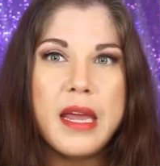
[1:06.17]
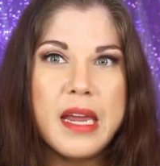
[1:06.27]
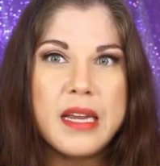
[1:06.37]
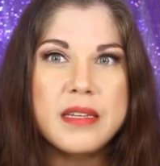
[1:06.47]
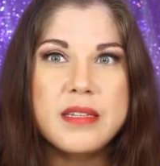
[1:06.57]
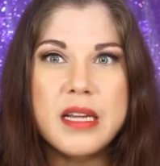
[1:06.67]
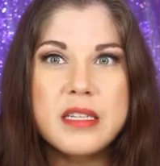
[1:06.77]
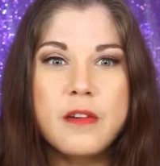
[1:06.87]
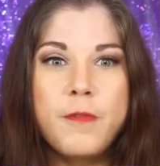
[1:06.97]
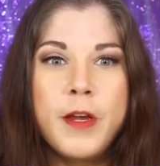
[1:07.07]
it
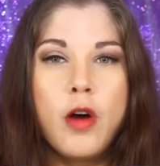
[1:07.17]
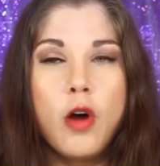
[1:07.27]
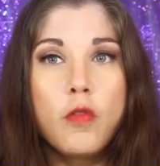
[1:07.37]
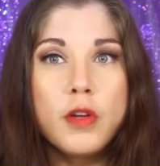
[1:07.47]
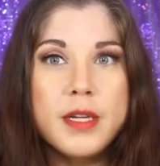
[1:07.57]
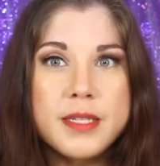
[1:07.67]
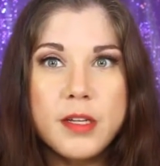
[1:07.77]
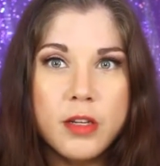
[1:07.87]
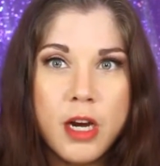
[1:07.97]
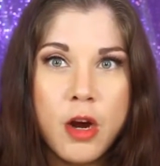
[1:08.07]
doesn't feel overly
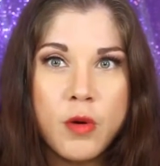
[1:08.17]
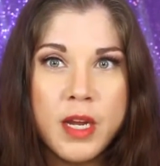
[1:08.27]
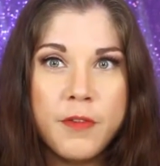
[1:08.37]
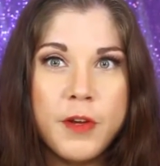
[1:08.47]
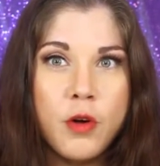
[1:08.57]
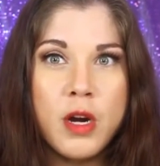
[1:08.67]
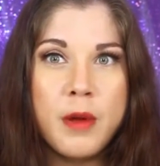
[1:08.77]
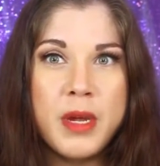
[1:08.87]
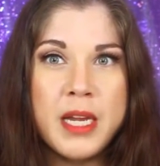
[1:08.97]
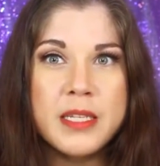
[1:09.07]
silicone-y, if you know what
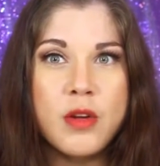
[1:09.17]
I mean.